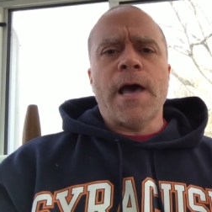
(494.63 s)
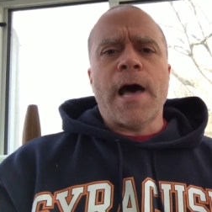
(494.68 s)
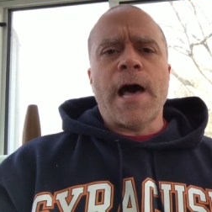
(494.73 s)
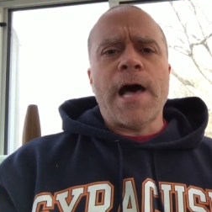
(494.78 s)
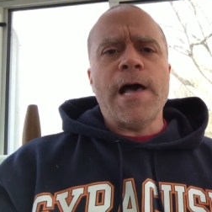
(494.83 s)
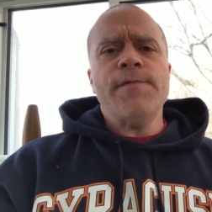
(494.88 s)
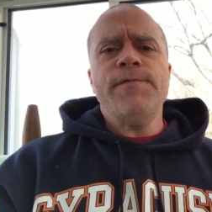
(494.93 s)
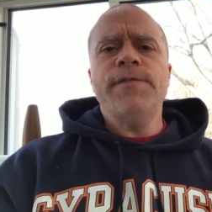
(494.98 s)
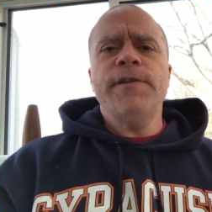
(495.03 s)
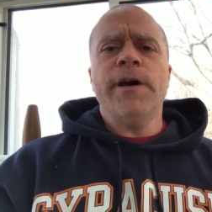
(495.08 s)

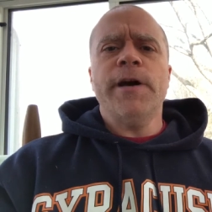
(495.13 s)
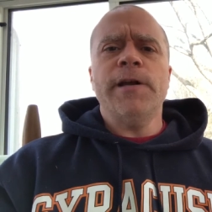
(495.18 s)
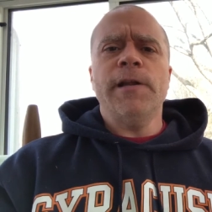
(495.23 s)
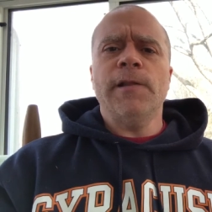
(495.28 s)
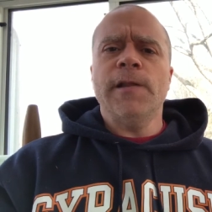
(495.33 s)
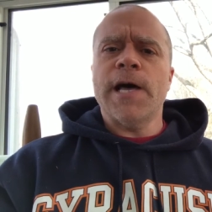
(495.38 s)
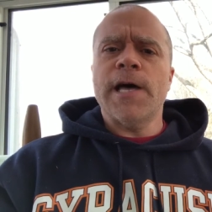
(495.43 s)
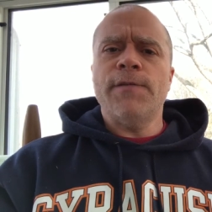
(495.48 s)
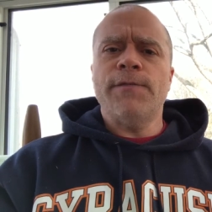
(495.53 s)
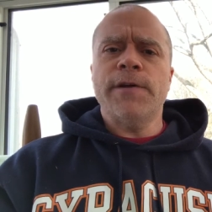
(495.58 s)
I've done a
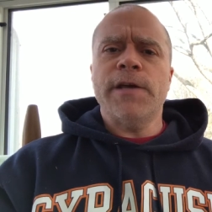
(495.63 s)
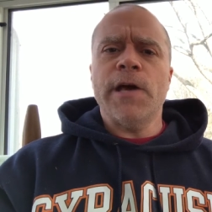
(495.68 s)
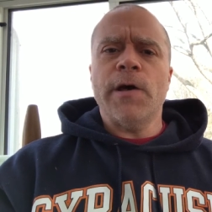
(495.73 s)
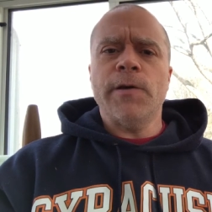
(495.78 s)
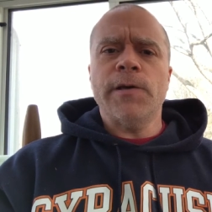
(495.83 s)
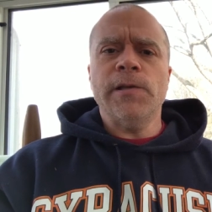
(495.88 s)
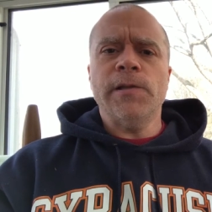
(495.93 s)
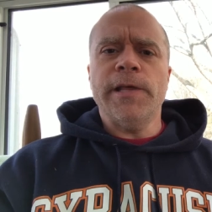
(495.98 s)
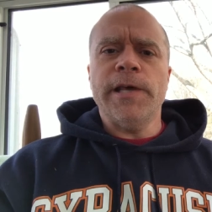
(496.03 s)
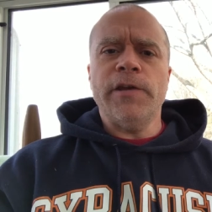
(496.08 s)
lot of
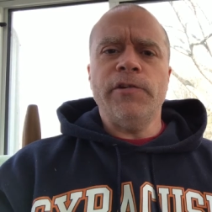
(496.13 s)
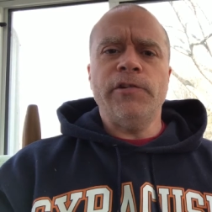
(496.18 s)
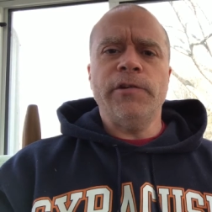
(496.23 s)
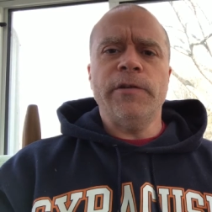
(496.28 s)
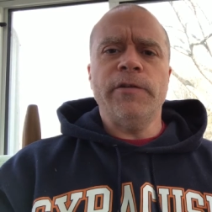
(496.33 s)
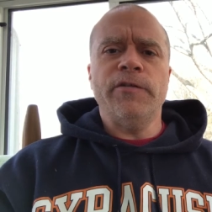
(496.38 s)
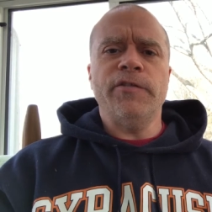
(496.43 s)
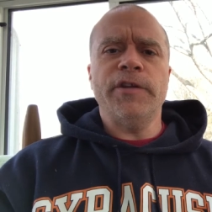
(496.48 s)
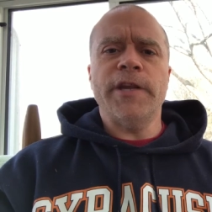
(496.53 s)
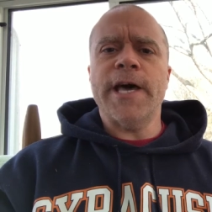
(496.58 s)

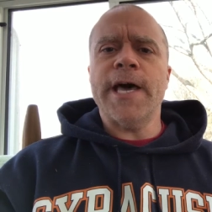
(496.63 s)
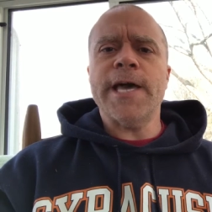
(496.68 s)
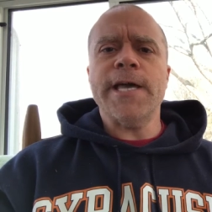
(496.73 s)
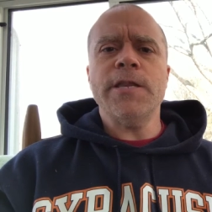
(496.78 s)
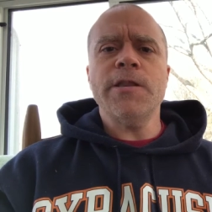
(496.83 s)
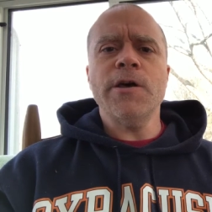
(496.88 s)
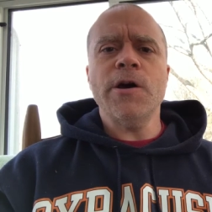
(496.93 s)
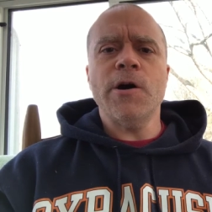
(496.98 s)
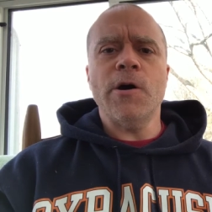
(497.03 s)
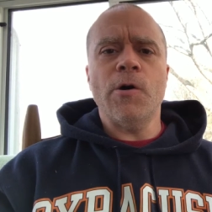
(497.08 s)
calculations, and I
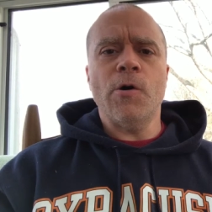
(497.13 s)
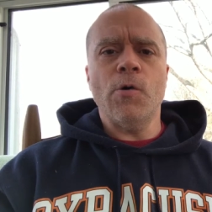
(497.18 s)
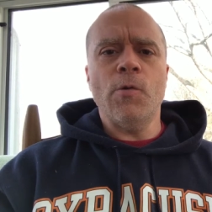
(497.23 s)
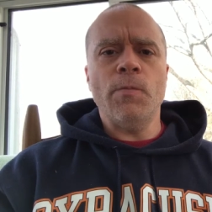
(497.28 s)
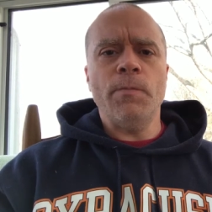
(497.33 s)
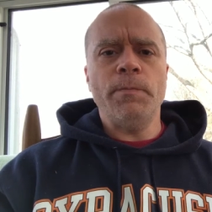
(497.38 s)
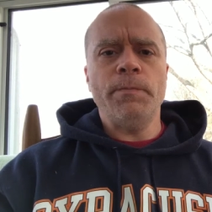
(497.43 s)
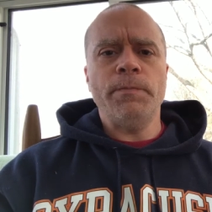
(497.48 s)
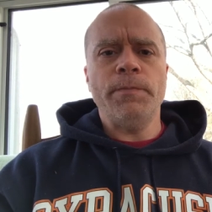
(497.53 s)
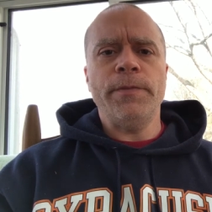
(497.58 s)

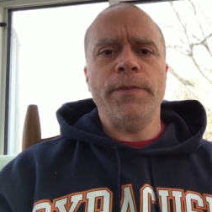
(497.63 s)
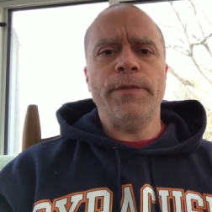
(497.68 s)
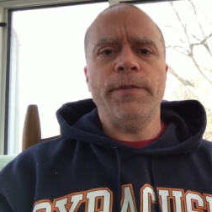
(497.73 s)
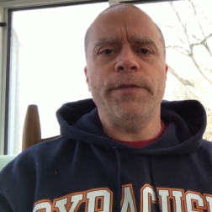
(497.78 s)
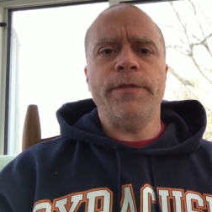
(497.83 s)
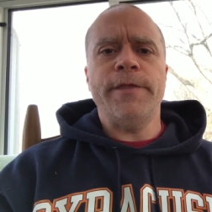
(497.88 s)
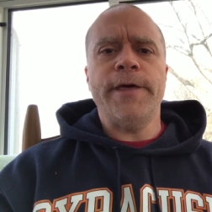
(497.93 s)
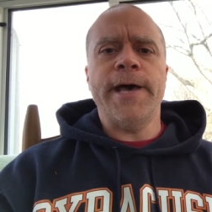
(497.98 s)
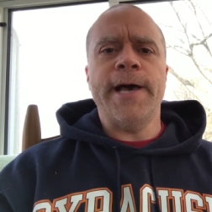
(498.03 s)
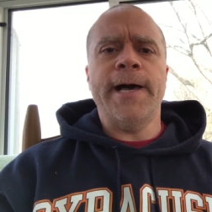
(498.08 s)
know
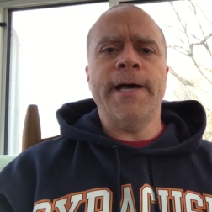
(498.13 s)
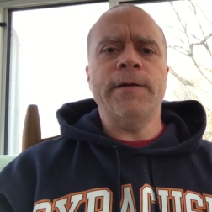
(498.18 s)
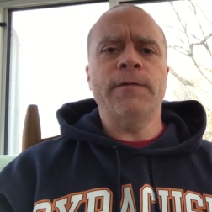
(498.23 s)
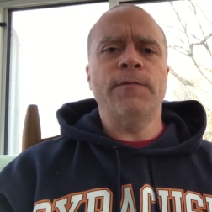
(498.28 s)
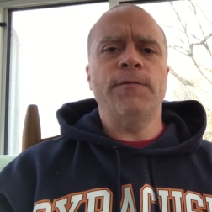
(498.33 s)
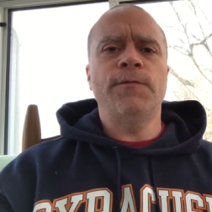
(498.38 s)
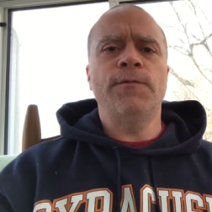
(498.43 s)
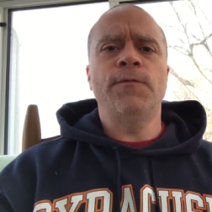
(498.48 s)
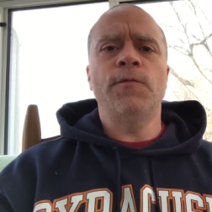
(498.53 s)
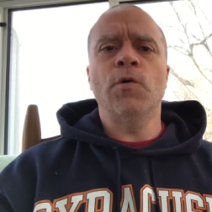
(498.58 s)

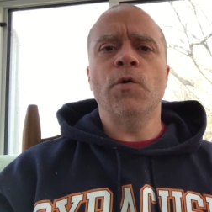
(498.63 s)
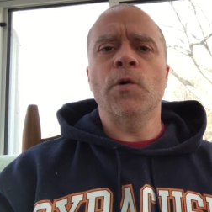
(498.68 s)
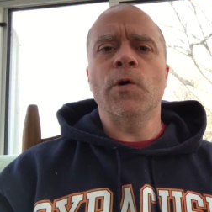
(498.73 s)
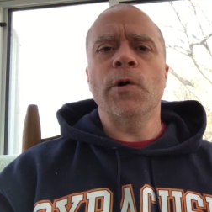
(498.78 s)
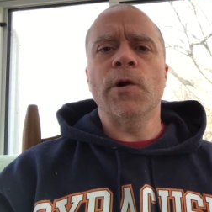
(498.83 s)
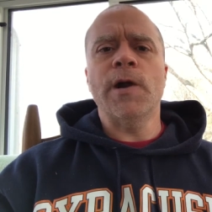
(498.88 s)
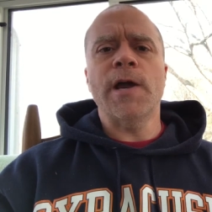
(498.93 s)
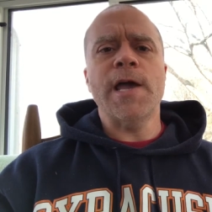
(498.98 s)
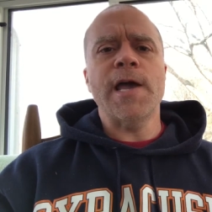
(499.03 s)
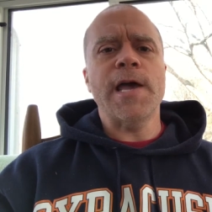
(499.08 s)
that
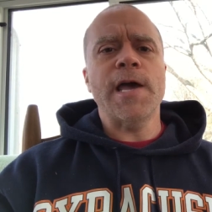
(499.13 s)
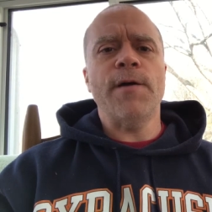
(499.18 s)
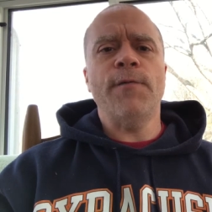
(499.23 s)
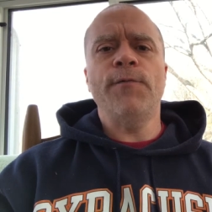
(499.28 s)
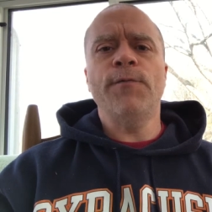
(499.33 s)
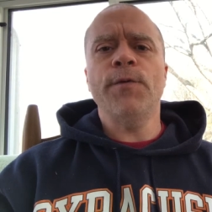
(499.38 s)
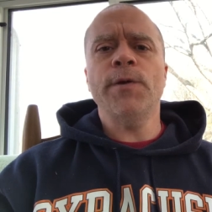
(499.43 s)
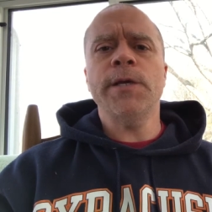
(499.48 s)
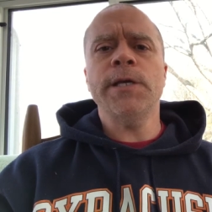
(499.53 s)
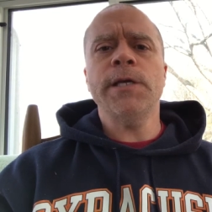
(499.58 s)
for
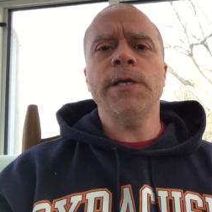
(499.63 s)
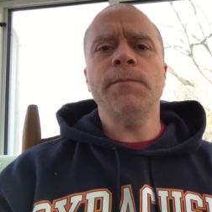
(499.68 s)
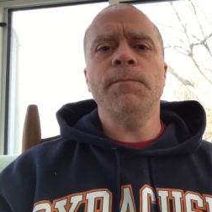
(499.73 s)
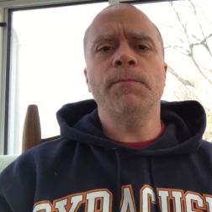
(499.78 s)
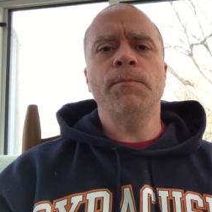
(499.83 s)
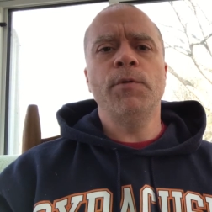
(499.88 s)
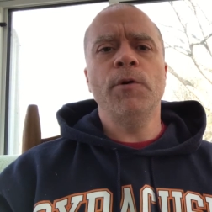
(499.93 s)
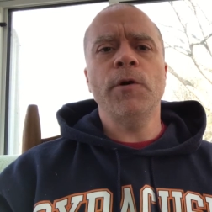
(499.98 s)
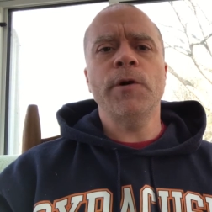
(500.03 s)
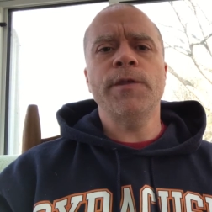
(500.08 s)
every
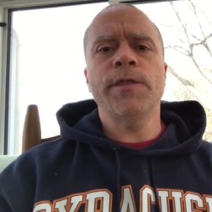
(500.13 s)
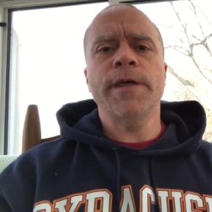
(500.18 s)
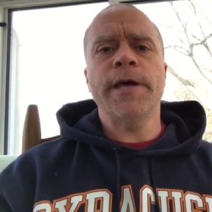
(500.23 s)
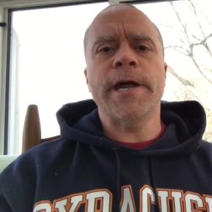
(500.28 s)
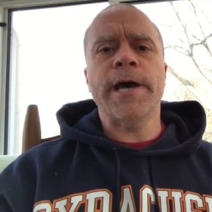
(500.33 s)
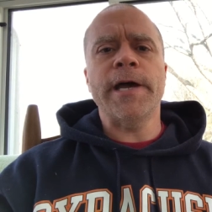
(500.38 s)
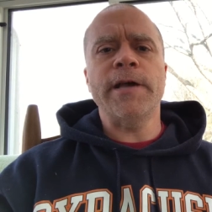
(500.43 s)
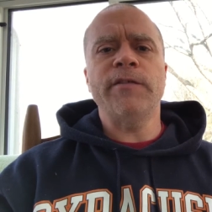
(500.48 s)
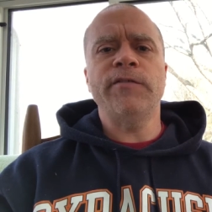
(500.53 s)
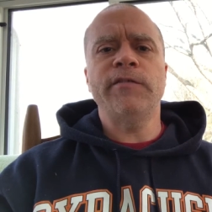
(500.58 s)
book
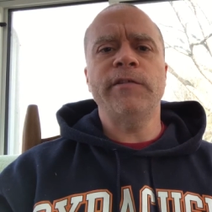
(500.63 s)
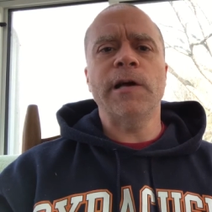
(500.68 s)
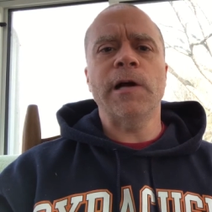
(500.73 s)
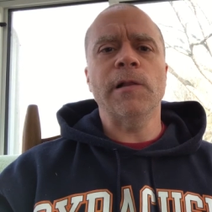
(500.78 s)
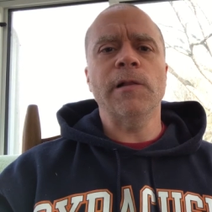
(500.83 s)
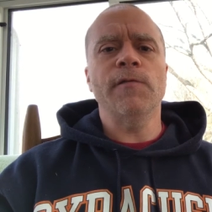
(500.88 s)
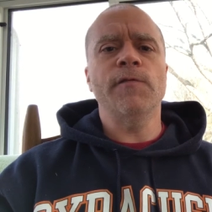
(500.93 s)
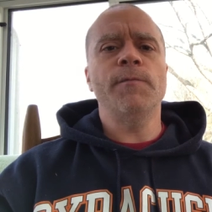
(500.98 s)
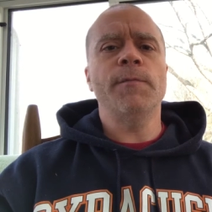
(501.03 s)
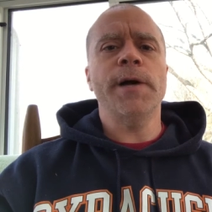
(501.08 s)
that I
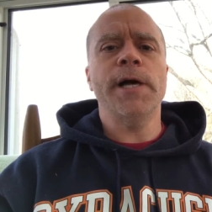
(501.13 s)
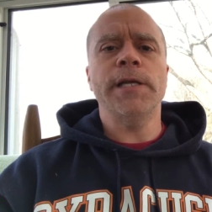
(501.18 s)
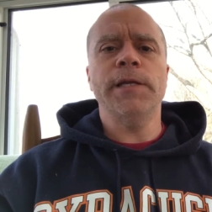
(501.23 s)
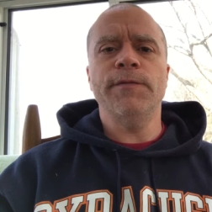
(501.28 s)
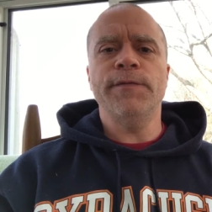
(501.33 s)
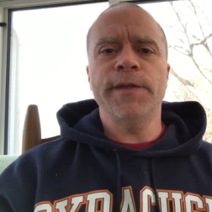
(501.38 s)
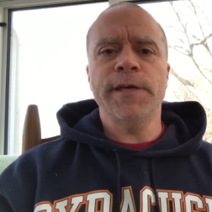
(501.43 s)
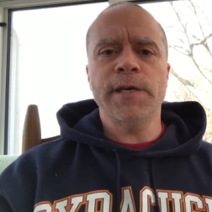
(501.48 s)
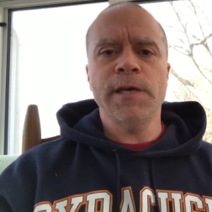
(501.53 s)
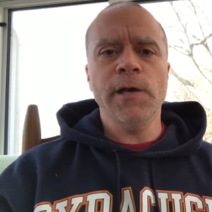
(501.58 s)
sell of Mind
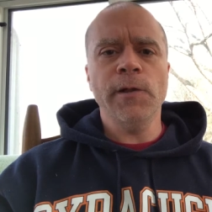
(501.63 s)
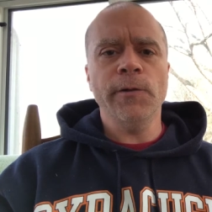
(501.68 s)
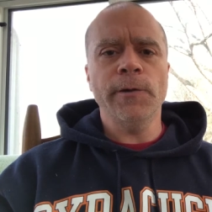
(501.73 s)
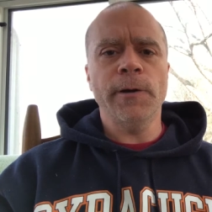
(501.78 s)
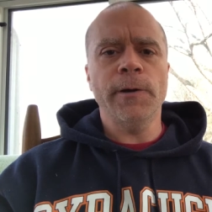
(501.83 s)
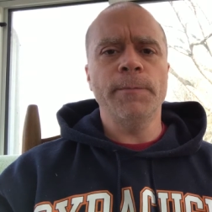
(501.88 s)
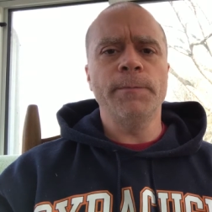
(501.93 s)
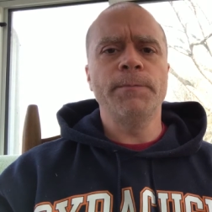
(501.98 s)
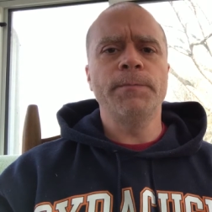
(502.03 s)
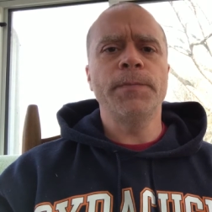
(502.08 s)
of the
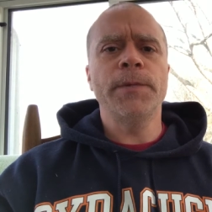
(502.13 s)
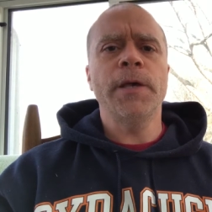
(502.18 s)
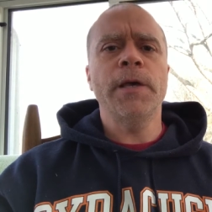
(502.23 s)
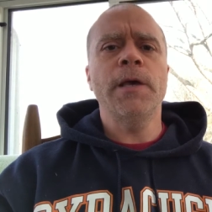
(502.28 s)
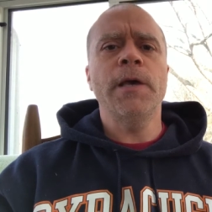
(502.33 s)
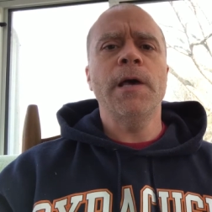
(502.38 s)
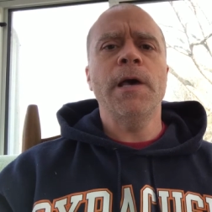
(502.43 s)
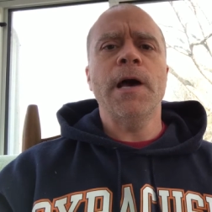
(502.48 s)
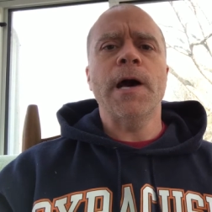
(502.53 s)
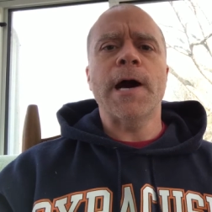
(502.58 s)
Killer,
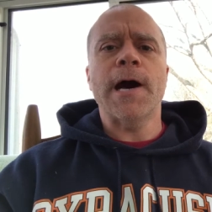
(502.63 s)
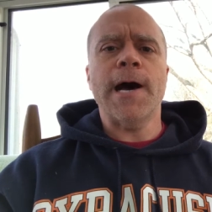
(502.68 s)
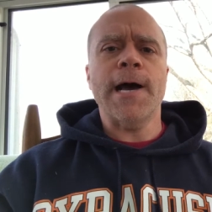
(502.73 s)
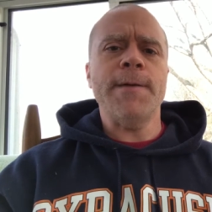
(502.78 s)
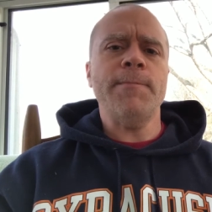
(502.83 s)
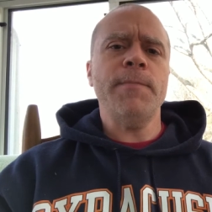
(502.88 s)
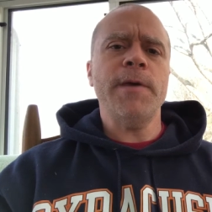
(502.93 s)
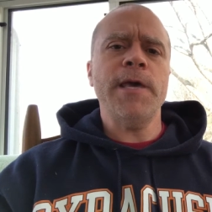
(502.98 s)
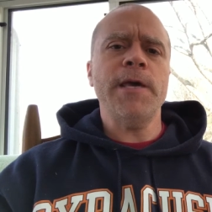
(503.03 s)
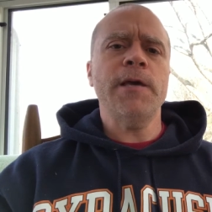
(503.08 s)

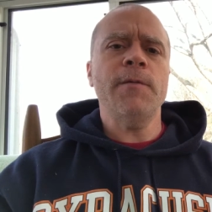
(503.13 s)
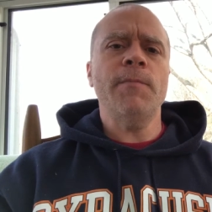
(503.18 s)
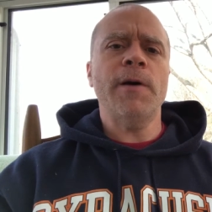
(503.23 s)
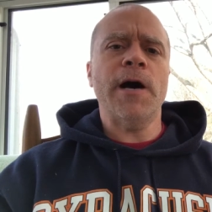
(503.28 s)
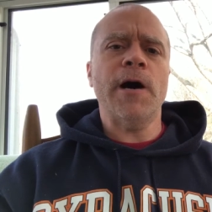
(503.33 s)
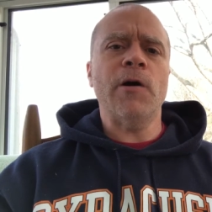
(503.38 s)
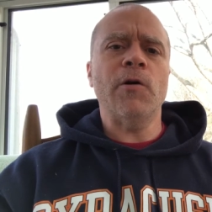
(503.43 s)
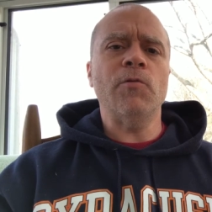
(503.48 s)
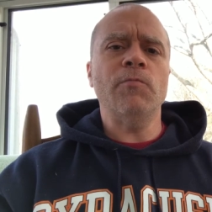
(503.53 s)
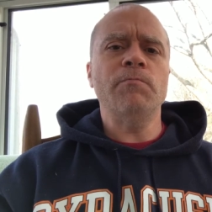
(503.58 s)
I make
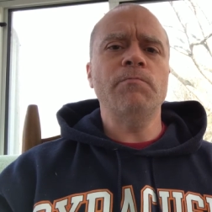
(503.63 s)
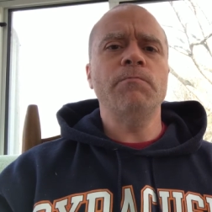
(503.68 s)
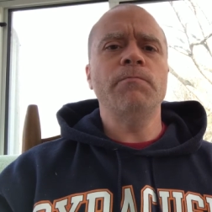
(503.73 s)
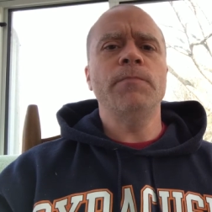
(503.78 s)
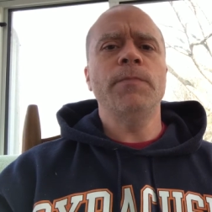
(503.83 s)
about